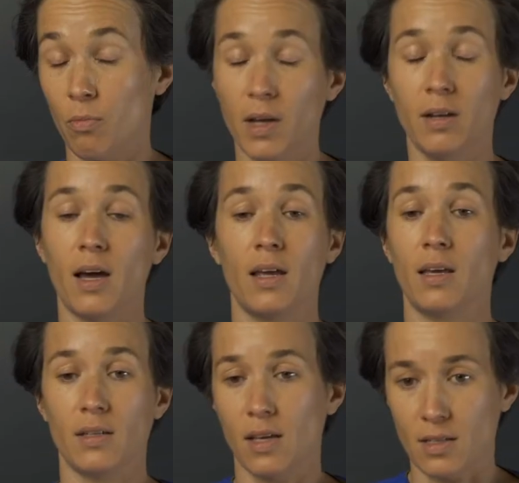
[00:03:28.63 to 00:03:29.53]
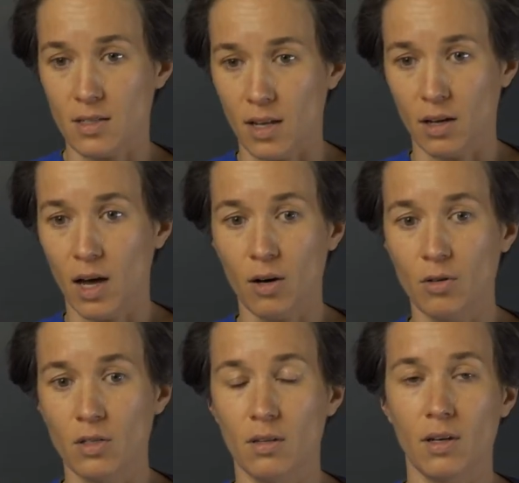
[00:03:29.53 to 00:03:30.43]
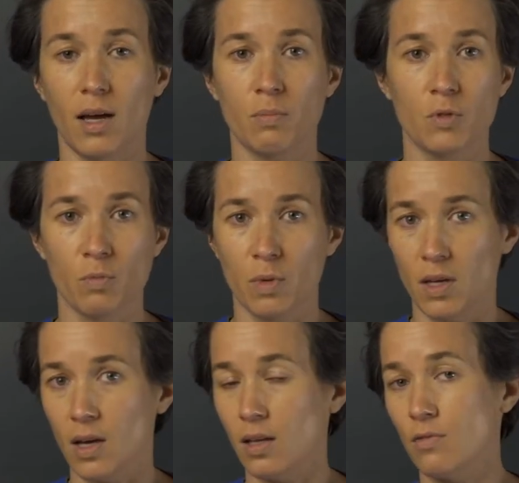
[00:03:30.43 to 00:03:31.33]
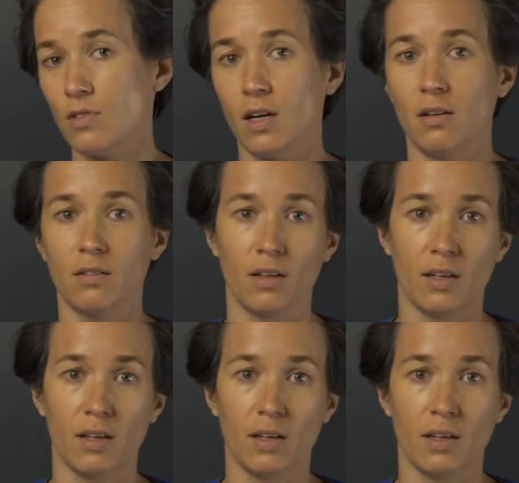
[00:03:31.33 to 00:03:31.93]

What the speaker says: why did I get cancer? Like, how did that happen to me? I lived a healthy